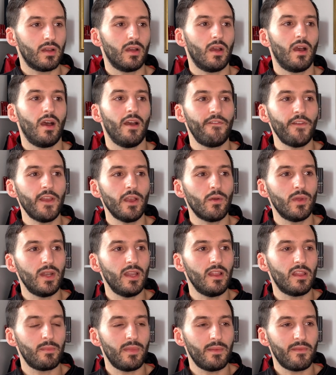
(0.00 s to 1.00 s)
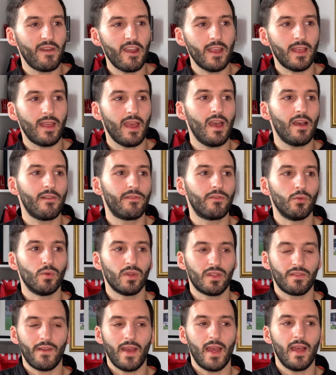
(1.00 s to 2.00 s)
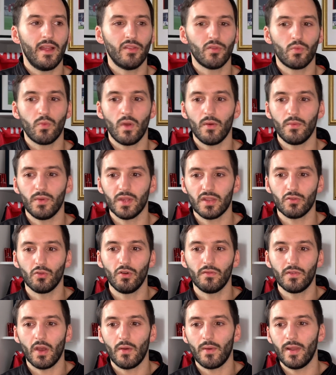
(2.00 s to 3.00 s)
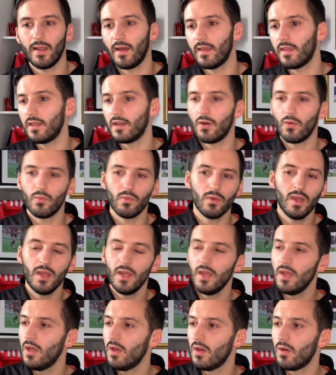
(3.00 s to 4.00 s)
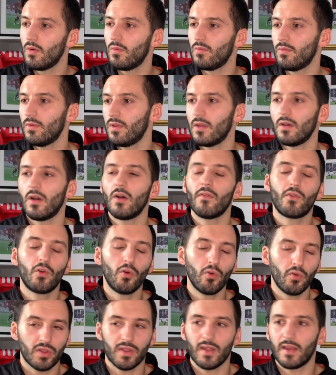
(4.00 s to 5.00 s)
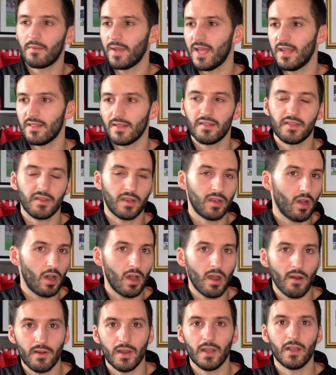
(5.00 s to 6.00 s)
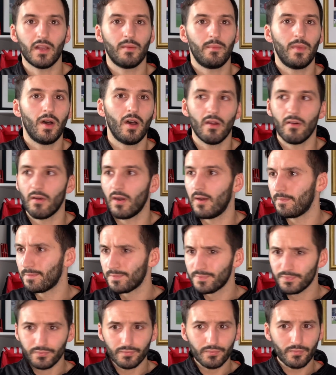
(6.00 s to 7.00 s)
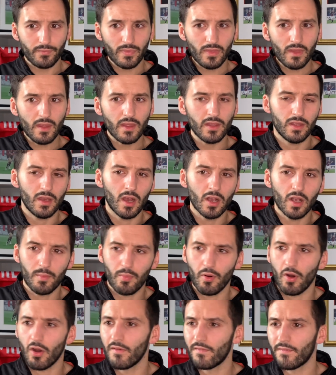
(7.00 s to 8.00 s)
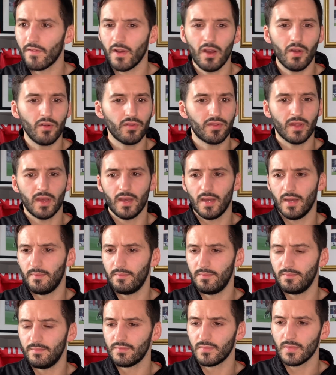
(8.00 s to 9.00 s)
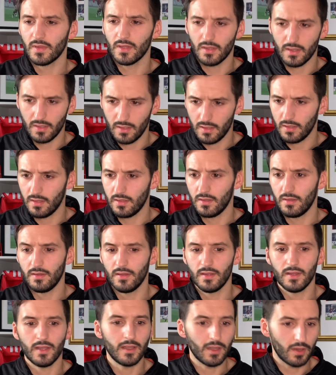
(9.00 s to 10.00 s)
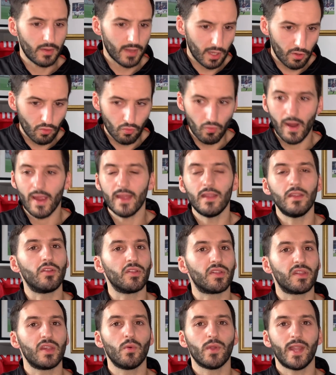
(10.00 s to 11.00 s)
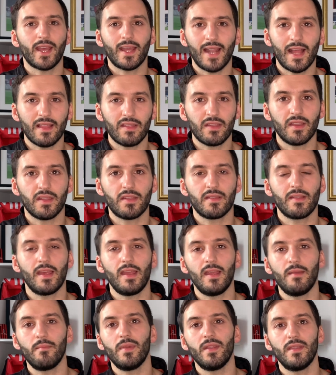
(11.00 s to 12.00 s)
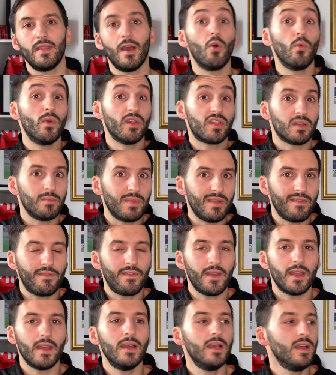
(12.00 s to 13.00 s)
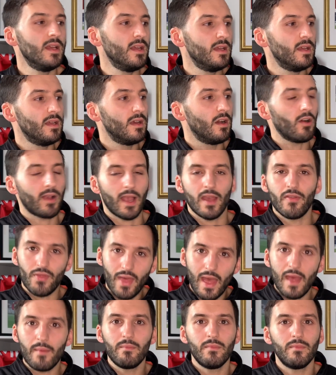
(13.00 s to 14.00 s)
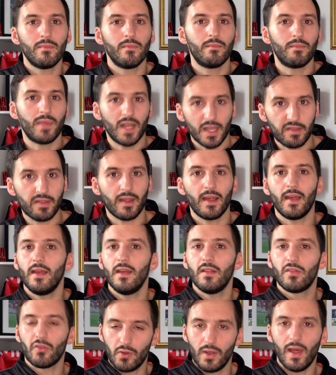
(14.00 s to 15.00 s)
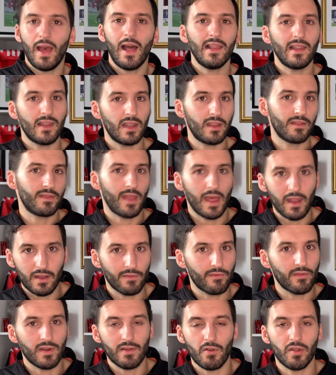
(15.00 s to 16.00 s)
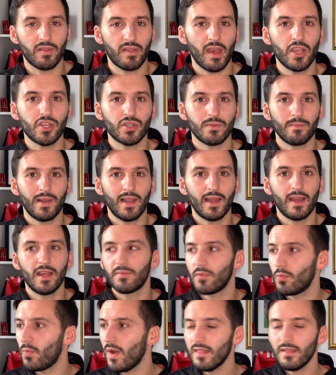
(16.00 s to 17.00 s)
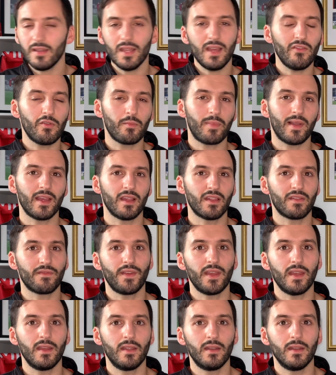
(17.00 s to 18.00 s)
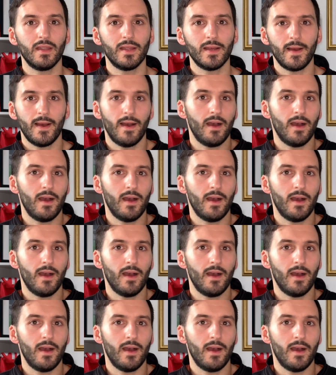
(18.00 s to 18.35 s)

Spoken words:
I think we need to be very careful as fans, where we're sort of going like, of course, like players like Zakaria and Kamara, younger profiles, they're great. You can see what they can add to this team. They're always going to be fit. Okay, them, Benacer, Tonali, they're the free rotation players. But where do the other players fit in?